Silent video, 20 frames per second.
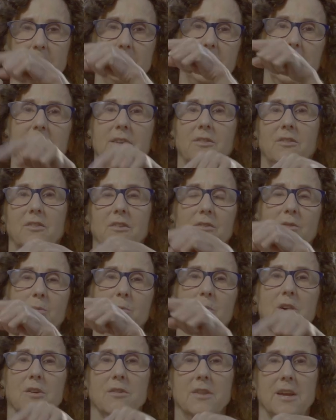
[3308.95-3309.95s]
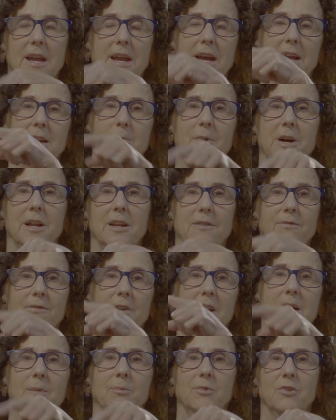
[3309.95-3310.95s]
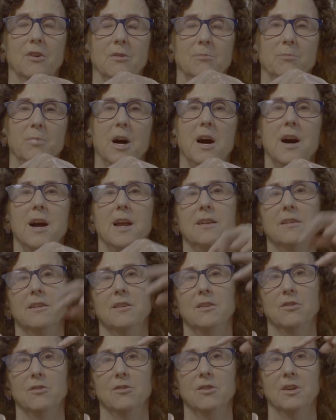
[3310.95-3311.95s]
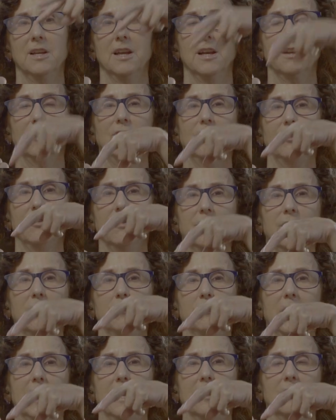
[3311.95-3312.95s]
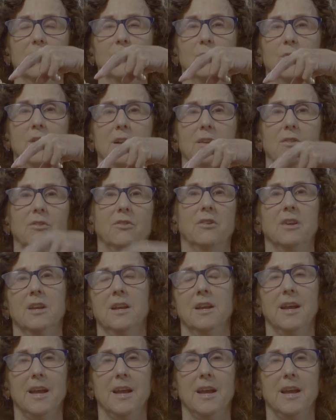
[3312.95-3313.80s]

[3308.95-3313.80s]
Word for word: places where the antibody fabs could bind and you could get two of them bound at once?